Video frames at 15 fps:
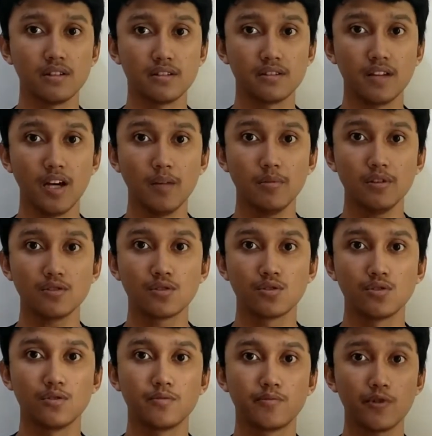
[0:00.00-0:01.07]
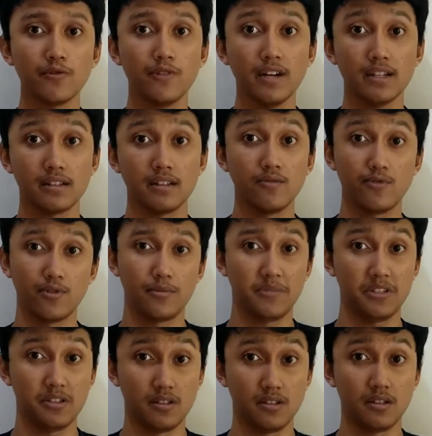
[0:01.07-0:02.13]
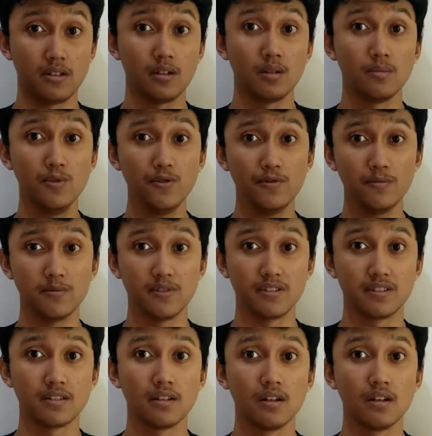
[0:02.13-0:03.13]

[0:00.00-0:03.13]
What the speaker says: is able to provide information movements